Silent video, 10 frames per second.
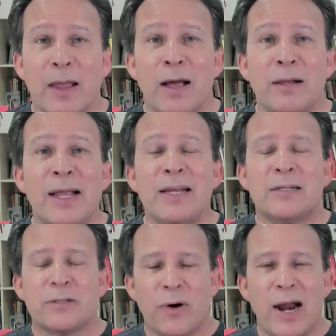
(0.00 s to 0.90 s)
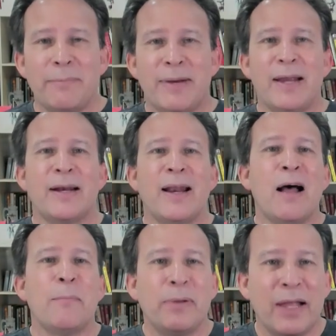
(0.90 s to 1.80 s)
LA's crime data
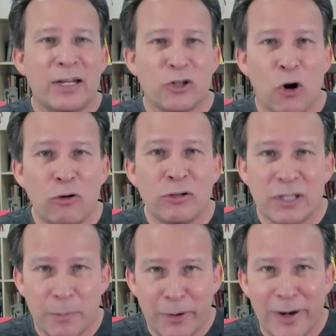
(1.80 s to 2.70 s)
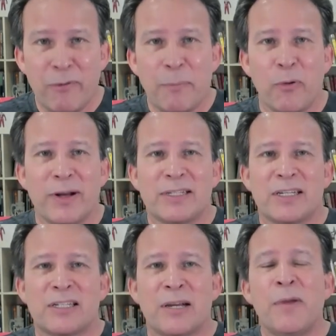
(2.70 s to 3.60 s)
now blends old summary reporting
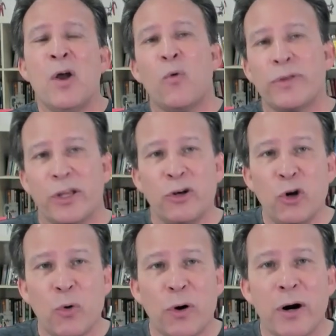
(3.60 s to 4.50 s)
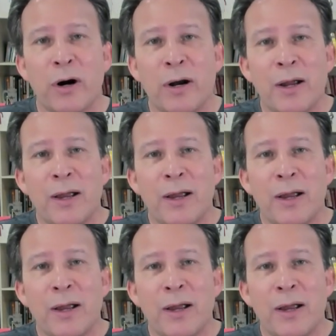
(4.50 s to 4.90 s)
system with a newer